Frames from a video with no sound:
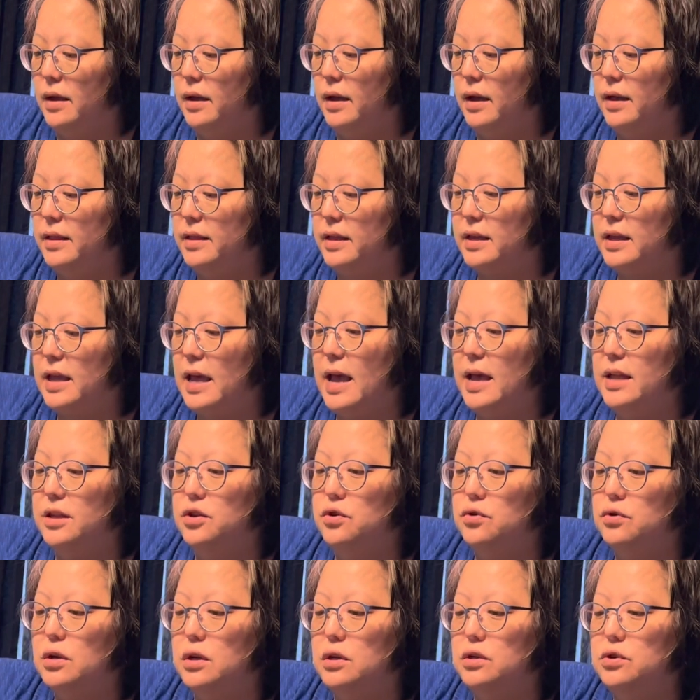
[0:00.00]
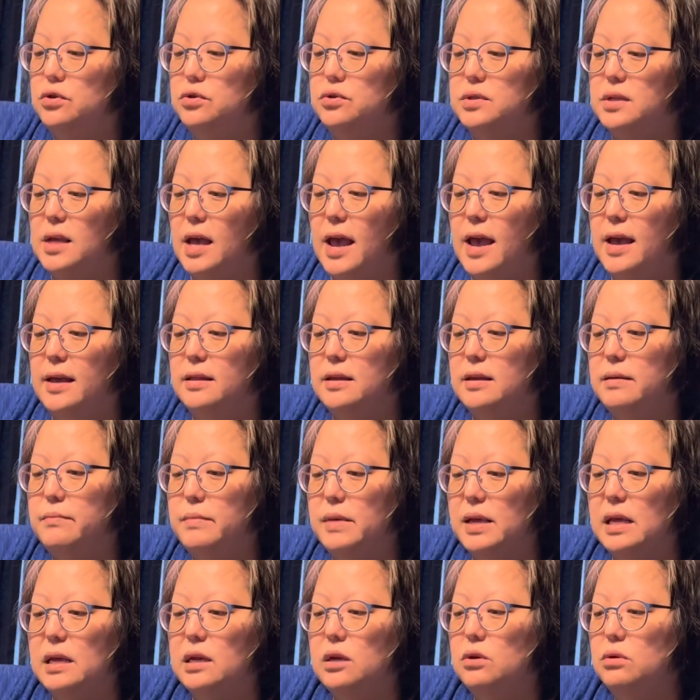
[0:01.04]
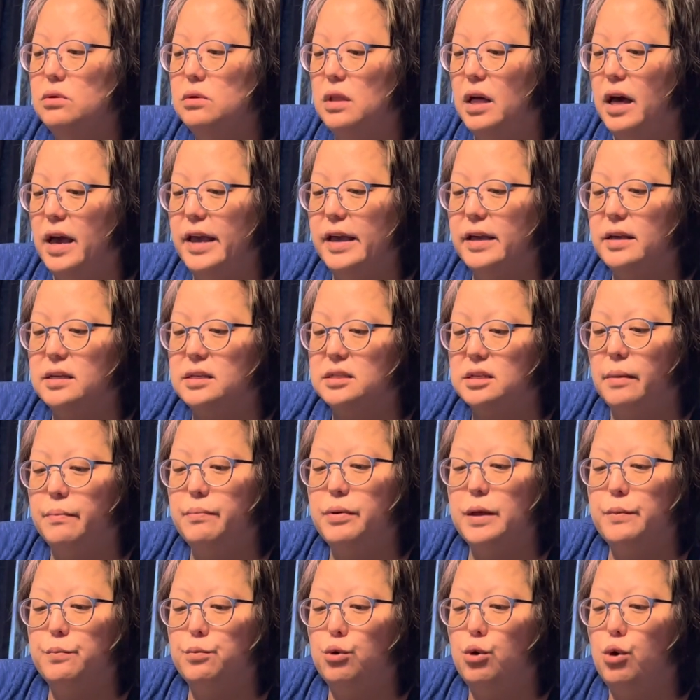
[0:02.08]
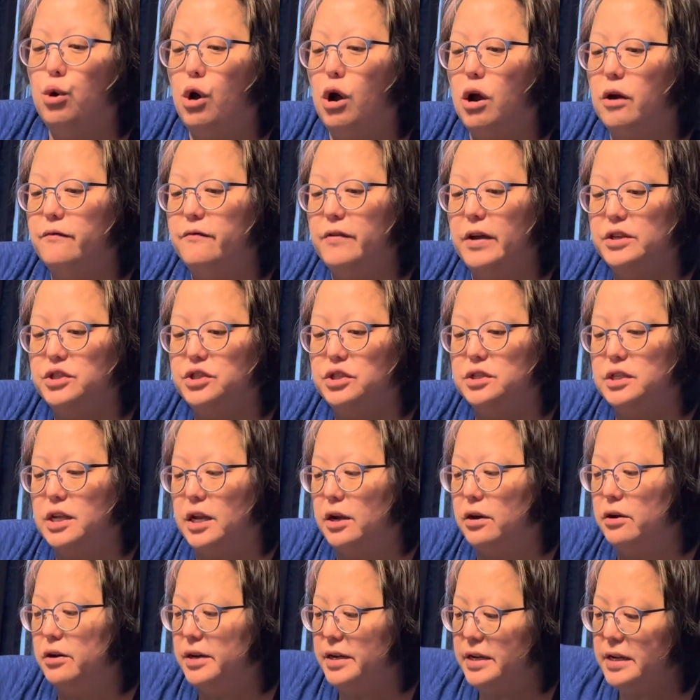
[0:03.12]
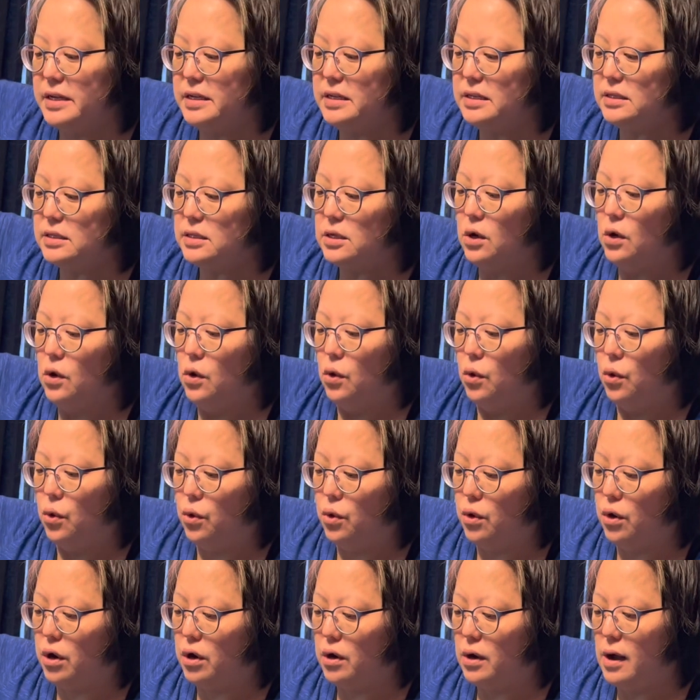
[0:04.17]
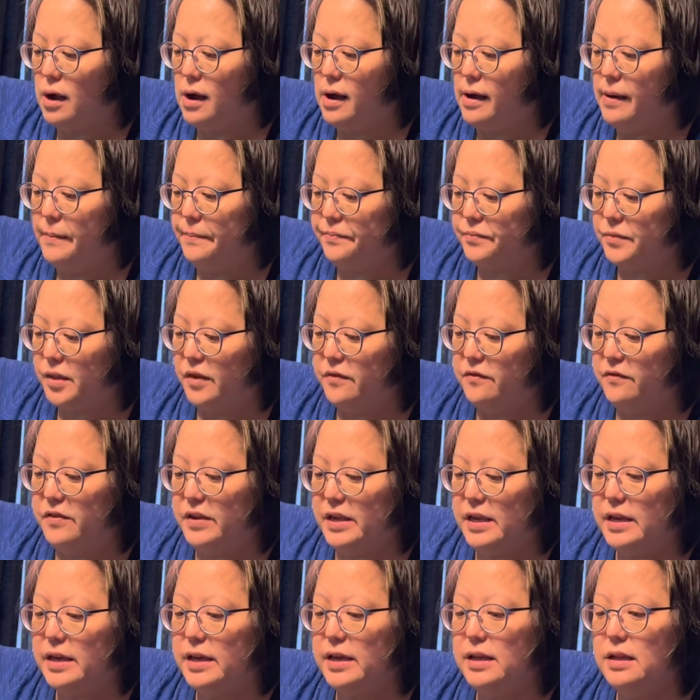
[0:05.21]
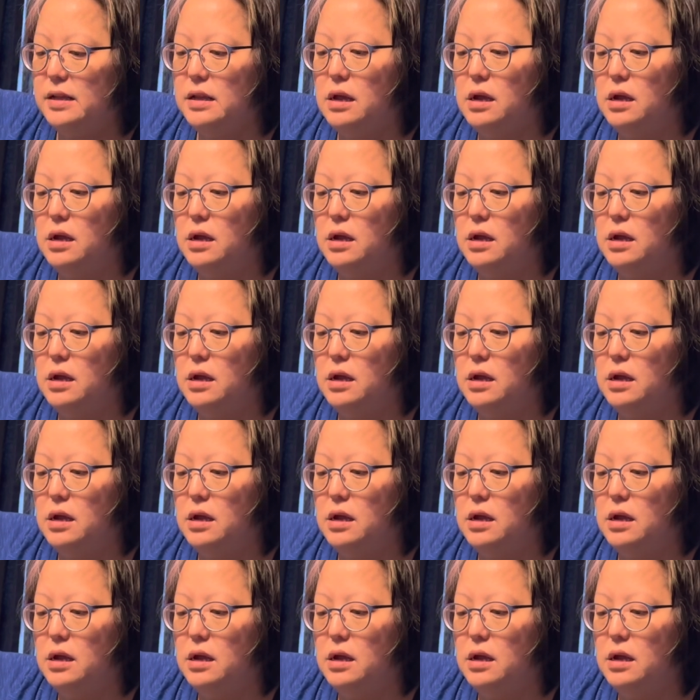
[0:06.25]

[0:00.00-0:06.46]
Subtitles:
And again, you can use any meat you like. Some people are vegetarians or vegan.